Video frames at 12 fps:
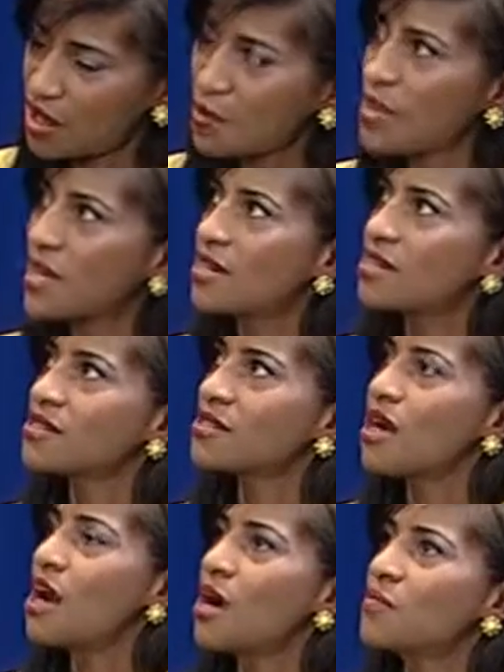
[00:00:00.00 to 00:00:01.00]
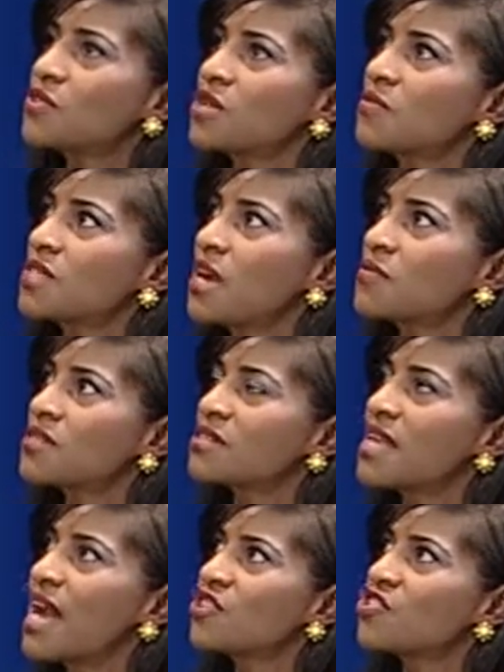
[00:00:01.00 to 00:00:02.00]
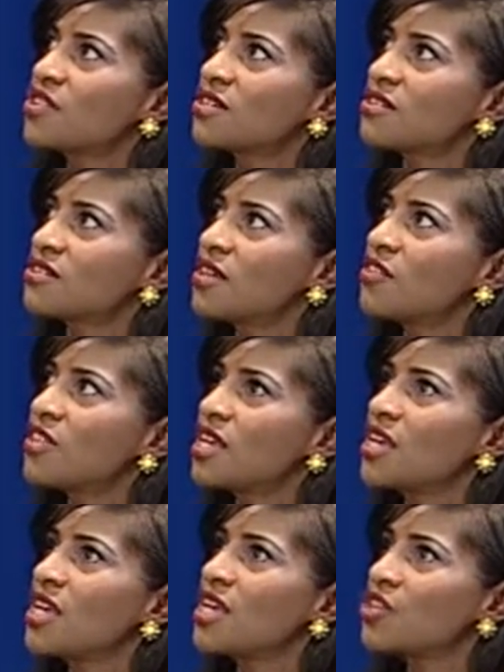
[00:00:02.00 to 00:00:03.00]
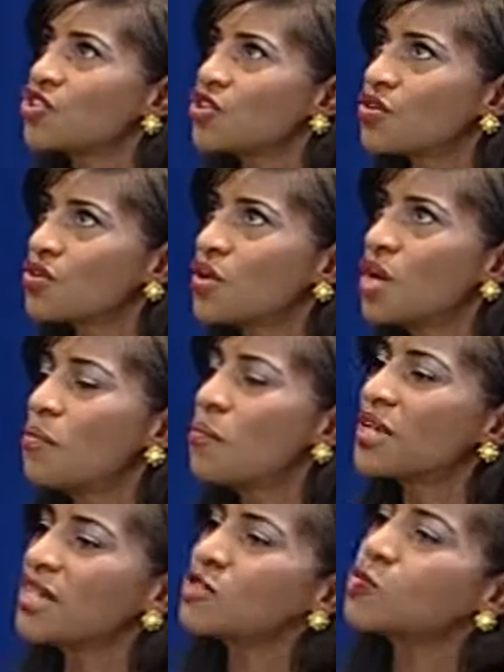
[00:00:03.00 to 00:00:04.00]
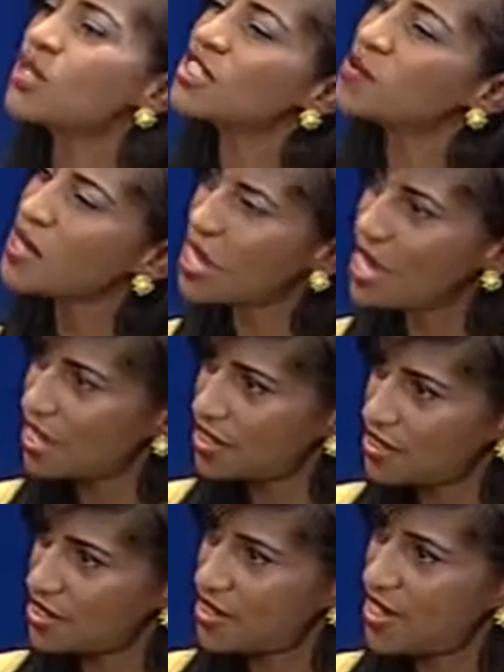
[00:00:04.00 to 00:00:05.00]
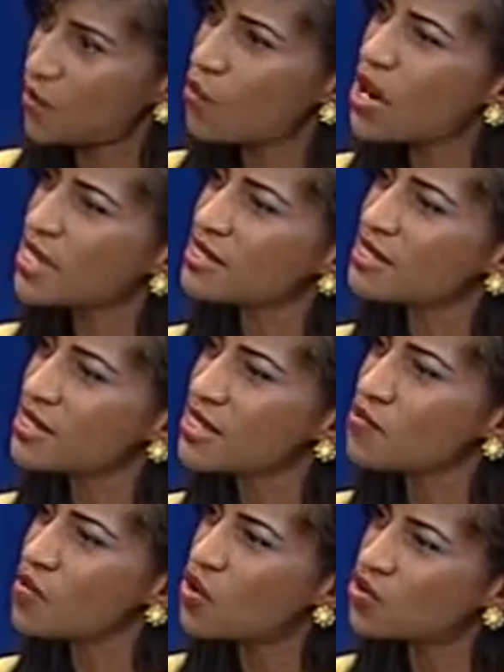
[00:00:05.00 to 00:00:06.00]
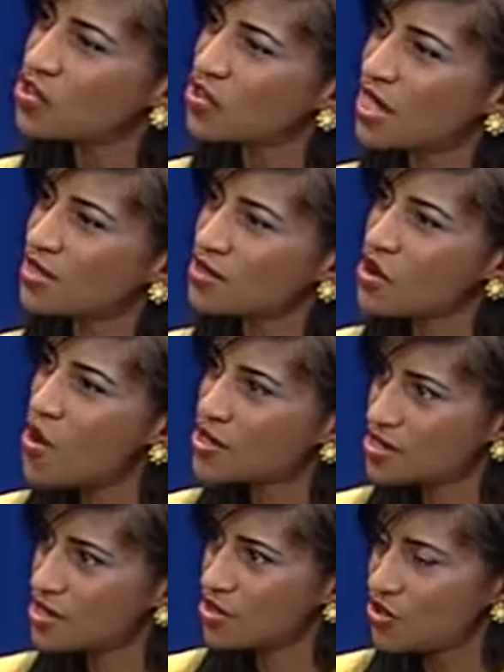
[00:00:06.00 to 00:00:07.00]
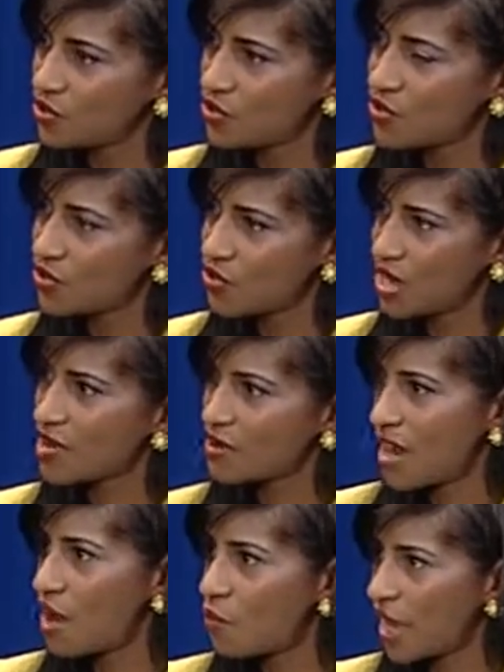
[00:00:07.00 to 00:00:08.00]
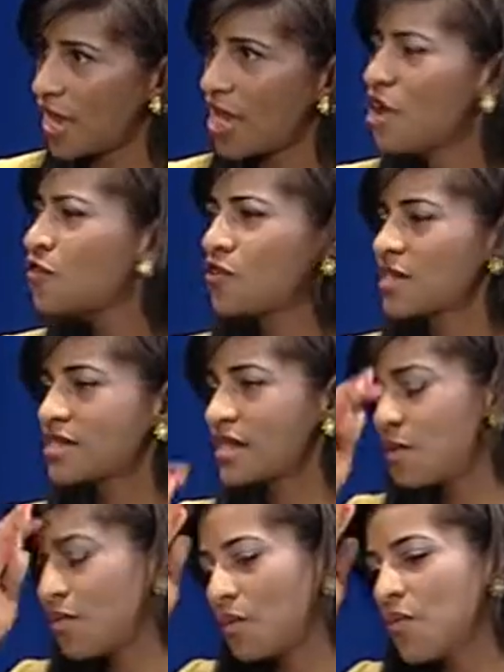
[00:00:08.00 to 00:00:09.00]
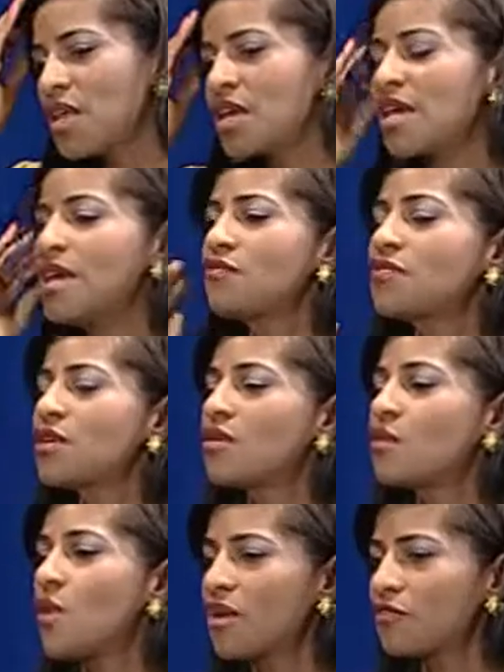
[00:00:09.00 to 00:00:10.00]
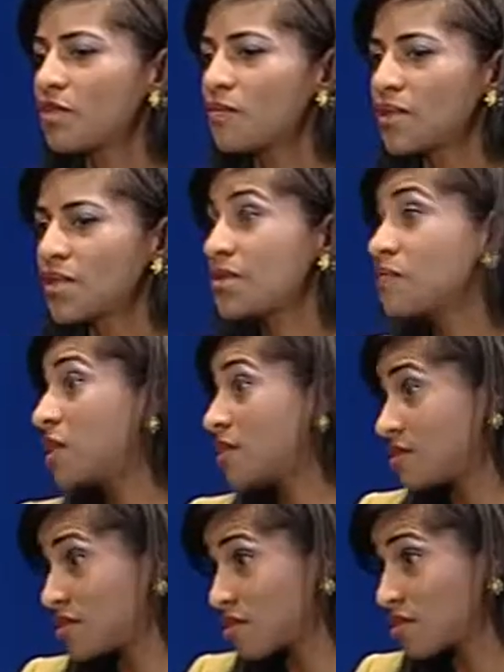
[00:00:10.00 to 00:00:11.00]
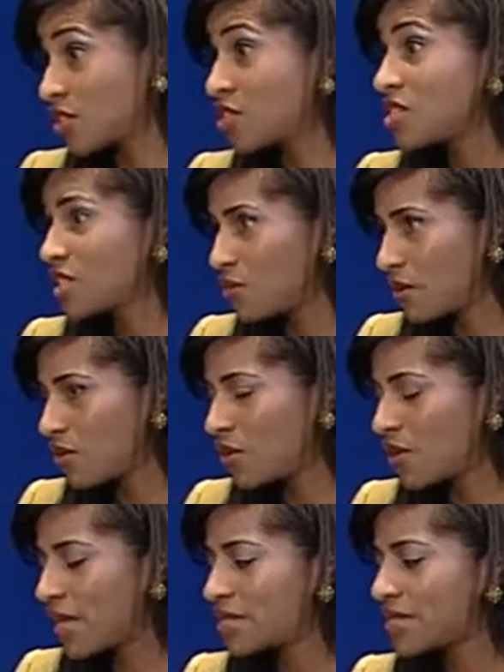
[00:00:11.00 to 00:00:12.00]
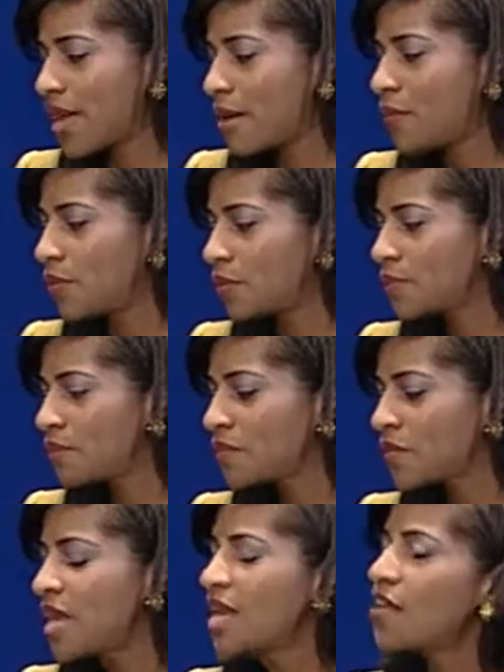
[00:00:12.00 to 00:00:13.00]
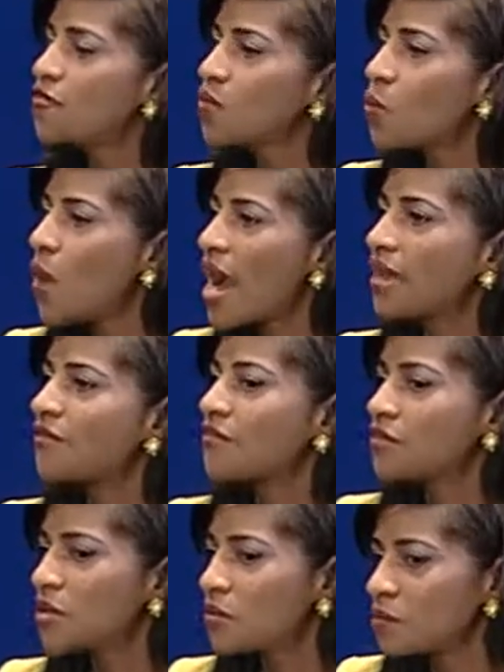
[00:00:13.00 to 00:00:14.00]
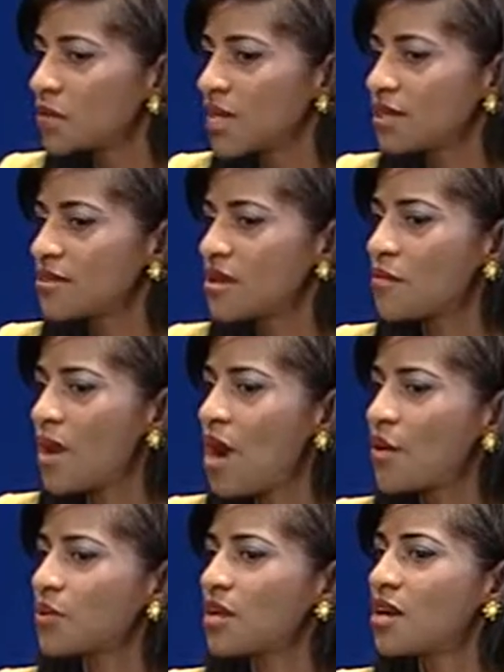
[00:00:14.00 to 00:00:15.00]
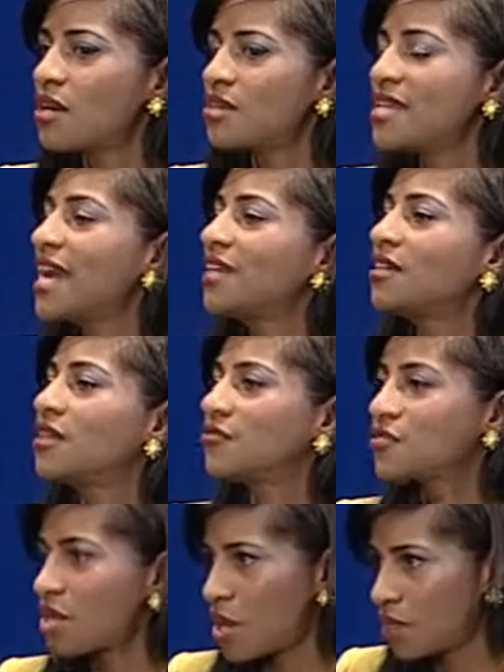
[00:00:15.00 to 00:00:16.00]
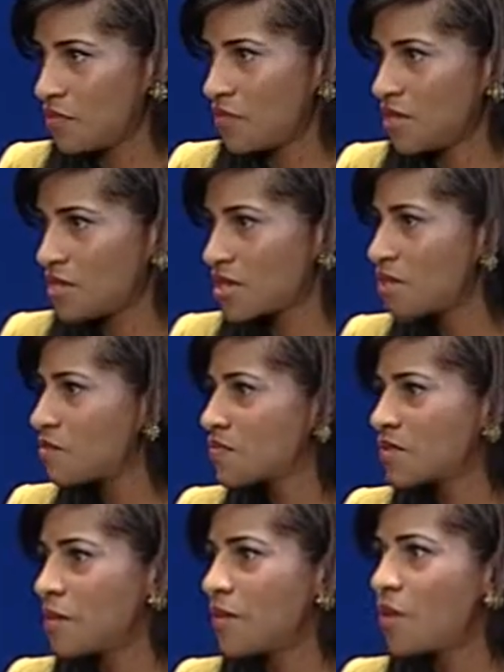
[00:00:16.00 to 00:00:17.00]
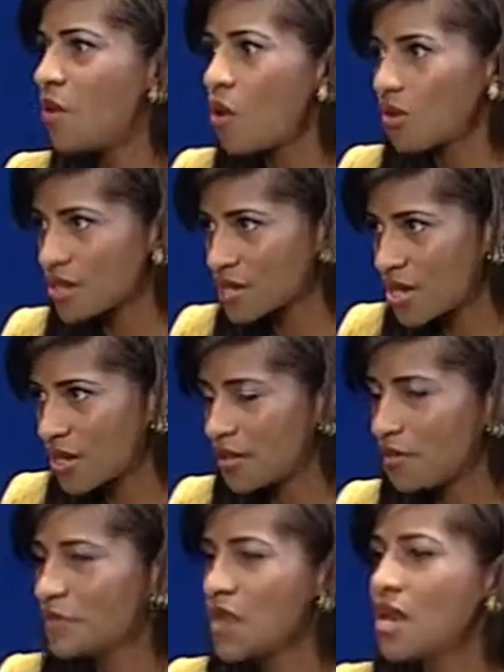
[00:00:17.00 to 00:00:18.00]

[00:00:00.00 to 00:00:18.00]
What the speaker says: Because sometimes it's not just the issue, but it's what's behind it. Like, what is the emotion that's causing you to think that way? For example, if the wife complains, because this is a typical example, if the wife complains about not enough time, this comes up all the time,